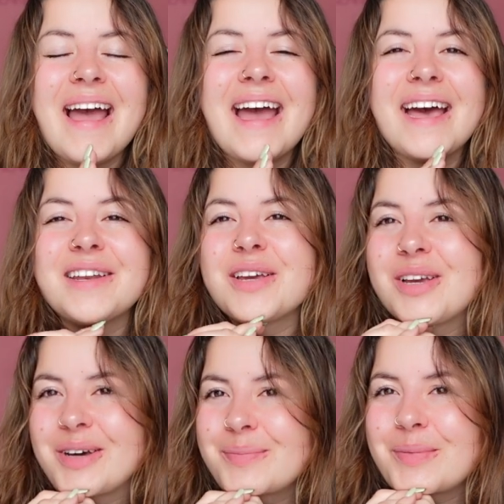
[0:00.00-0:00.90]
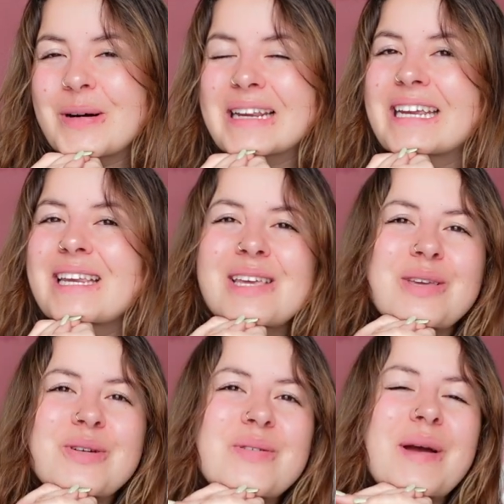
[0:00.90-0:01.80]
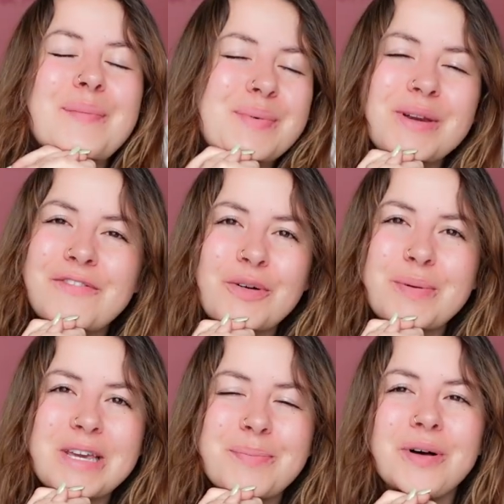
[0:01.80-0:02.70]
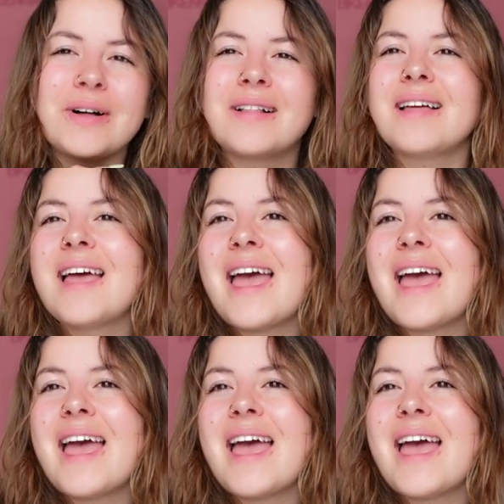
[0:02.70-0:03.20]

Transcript: and good morning, you beautiful people.